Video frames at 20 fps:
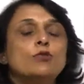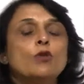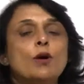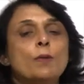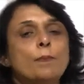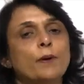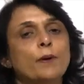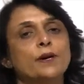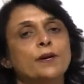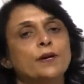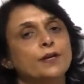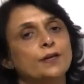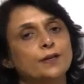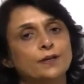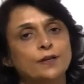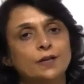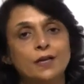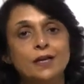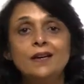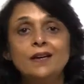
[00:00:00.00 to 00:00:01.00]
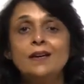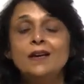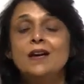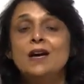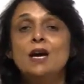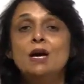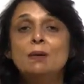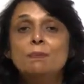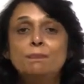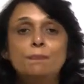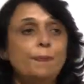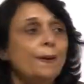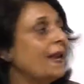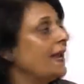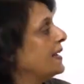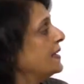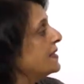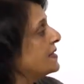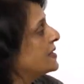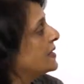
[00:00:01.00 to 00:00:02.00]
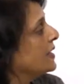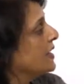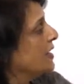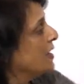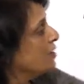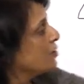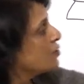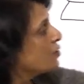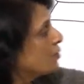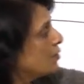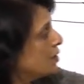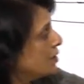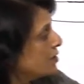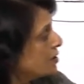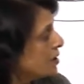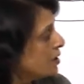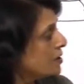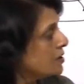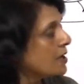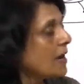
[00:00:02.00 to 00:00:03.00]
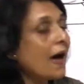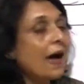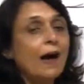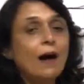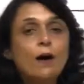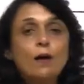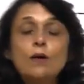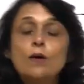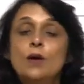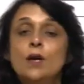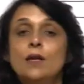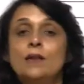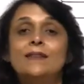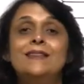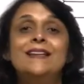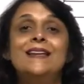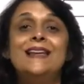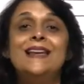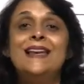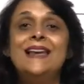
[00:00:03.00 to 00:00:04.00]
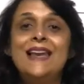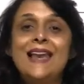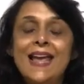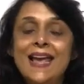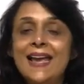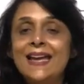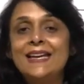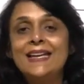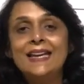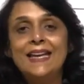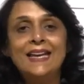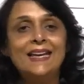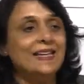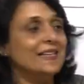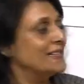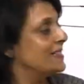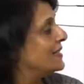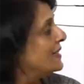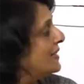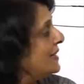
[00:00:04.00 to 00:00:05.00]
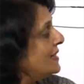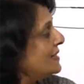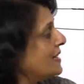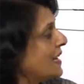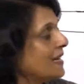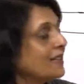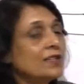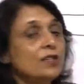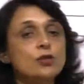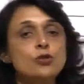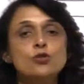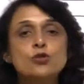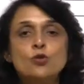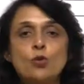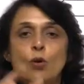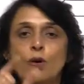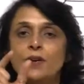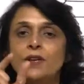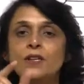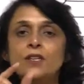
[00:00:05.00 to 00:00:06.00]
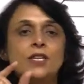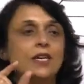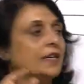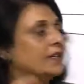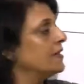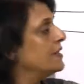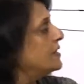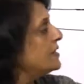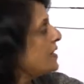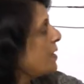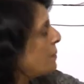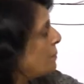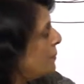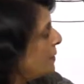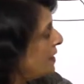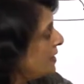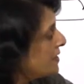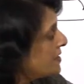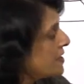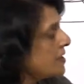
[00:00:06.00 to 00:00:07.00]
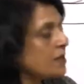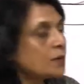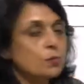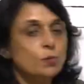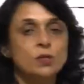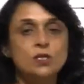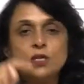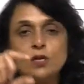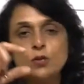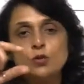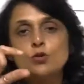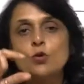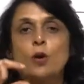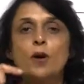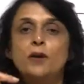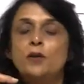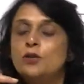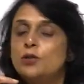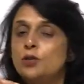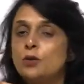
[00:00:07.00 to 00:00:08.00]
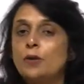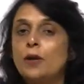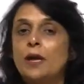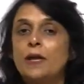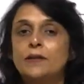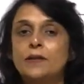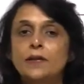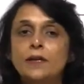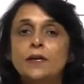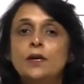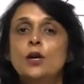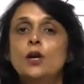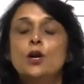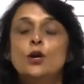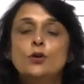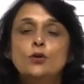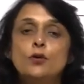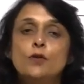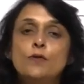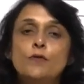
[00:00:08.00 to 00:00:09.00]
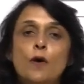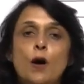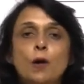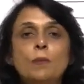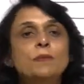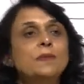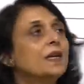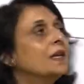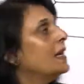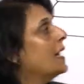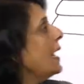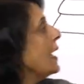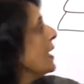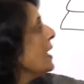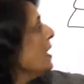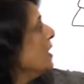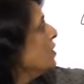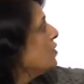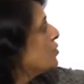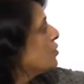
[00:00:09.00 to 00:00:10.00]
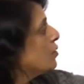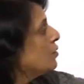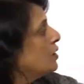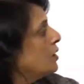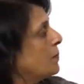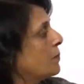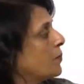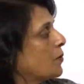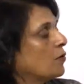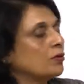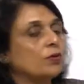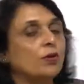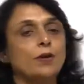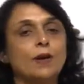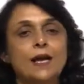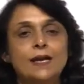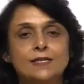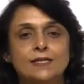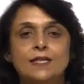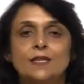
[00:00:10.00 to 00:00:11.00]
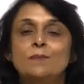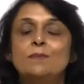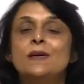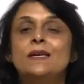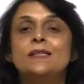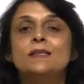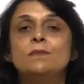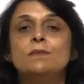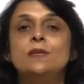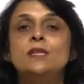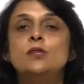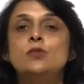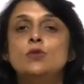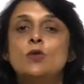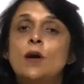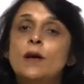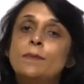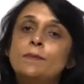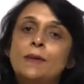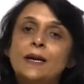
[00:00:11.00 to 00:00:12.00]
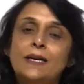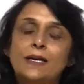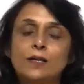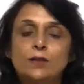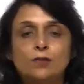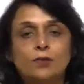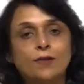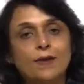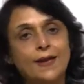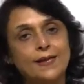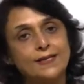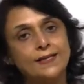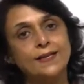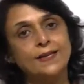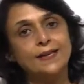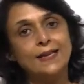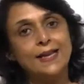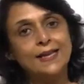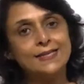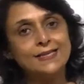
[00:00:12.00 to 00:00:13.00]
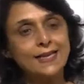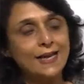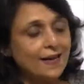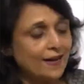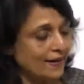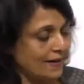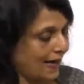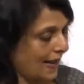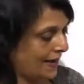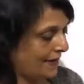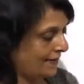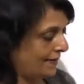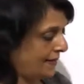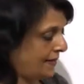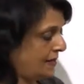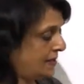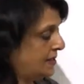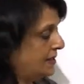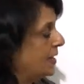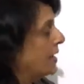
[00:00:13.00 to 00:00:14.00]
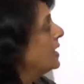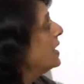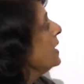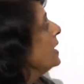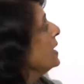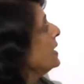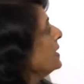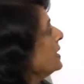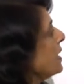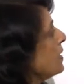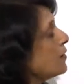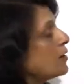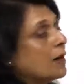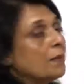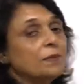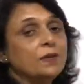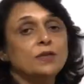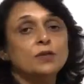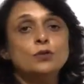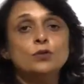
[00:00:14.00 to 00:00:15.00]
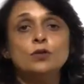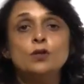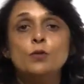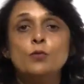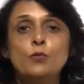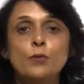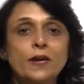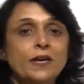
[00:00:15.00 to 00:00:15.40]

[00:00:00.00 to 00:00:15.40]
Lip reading: to a particular place. So this is how the leg is. These are the jointed, these are pieces which are joined together to form the leg. So the prothoracic, meso, and metathoracic legs are like this. Now coming to the